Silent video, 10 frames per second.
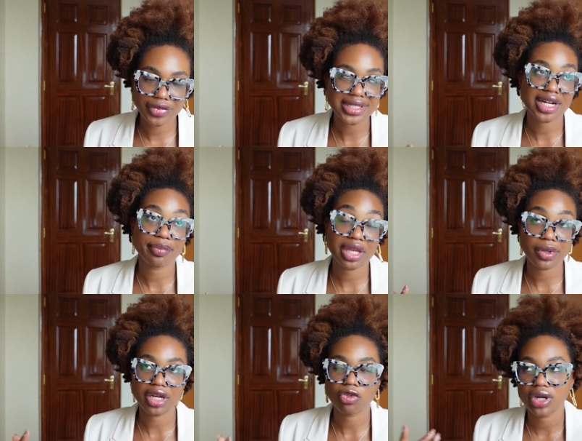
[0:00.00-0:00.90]
he's not a
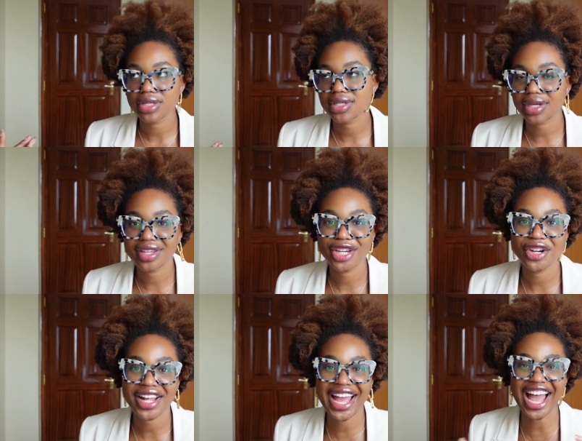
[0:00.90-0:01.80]
baby anymore, he's like a year
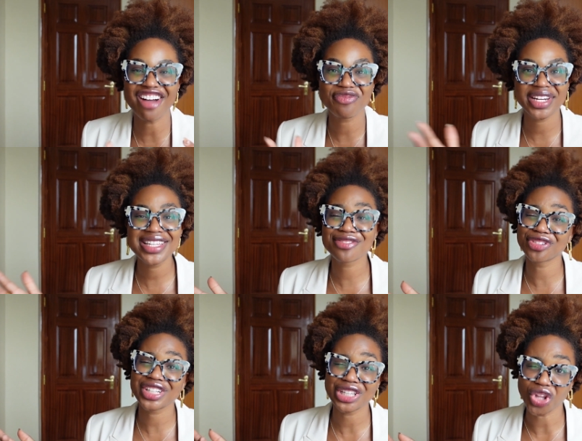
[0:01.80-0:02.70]
and a half, but he's
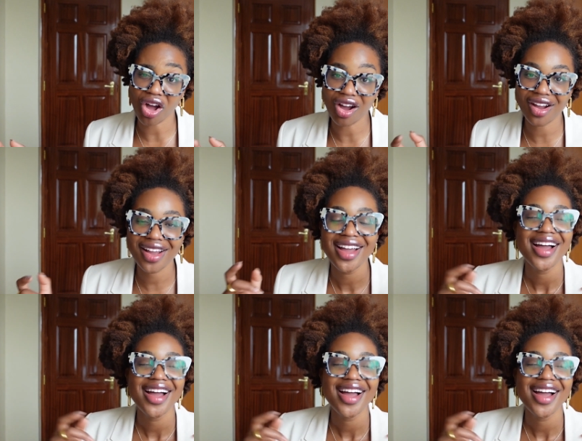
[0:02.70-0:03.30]
really long.